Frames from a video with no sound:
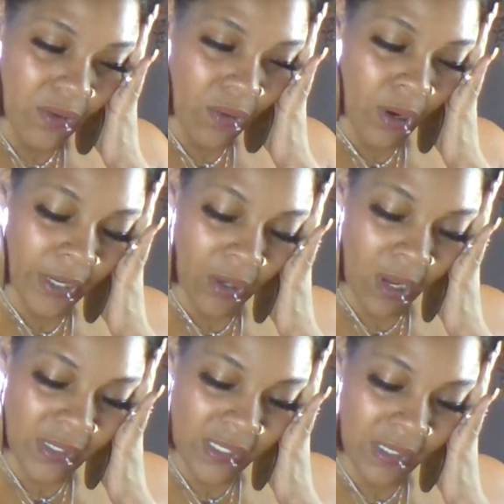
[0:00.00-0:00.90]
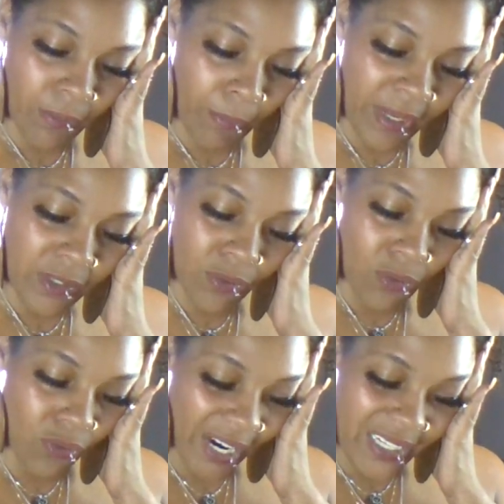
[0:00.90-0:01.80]
or in constant mental
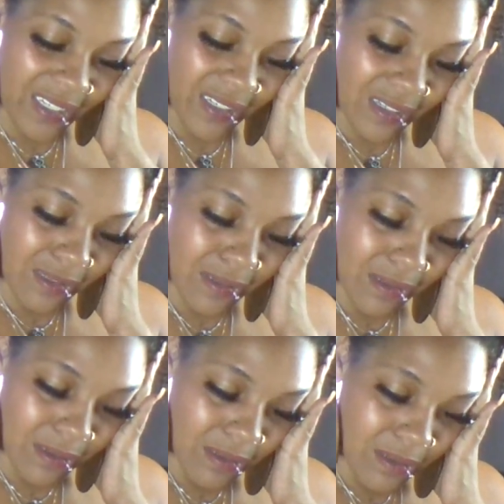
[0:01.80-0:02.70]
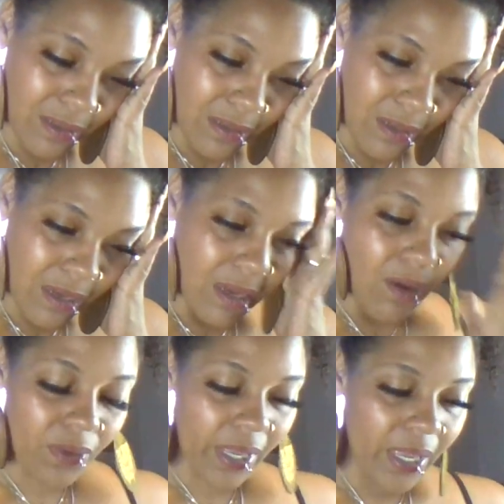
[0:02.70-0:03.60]
crisis
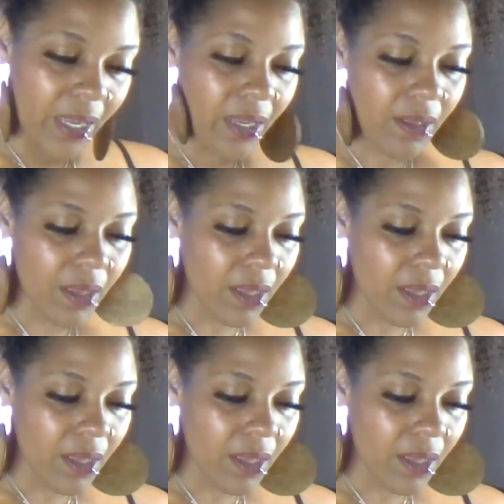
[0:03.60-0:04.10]
okay I'm